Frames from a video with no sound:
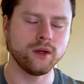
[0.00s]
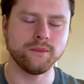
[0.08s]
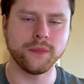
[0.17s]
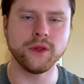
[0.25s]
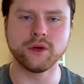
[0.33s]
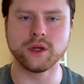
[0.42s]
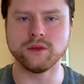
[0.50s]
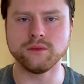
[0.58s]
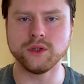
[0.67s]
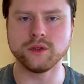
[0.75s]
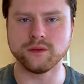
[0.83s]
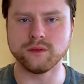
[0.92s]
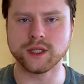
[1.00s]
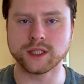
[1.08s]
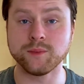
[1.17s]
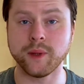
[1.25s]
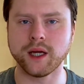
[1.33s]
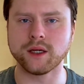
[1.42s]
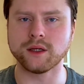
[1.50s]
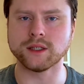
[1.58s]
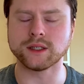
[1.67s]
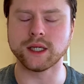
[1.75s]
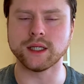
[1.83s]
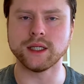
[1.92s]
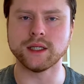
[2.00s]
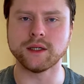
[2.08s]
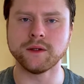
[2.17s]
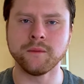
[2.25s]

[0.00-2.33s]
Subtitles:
You can expand on this idea.